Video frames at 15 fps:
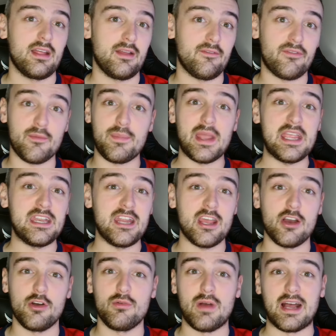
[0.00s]

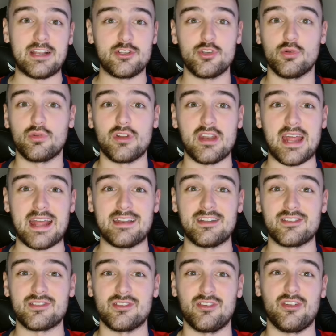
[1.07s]
Fabinho and Jordan
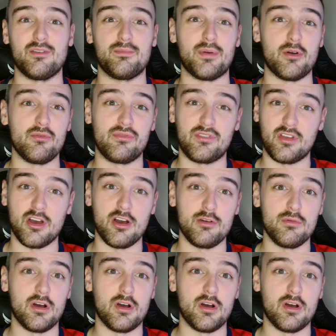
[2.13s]
Henderson both go,